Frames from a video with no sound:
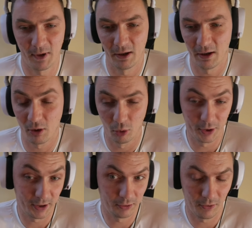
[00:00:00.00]

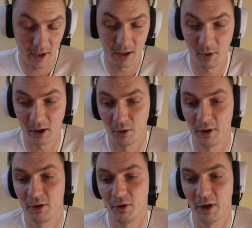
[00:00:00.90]
according to them,
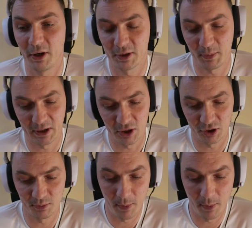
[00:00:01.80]
according to their expectations.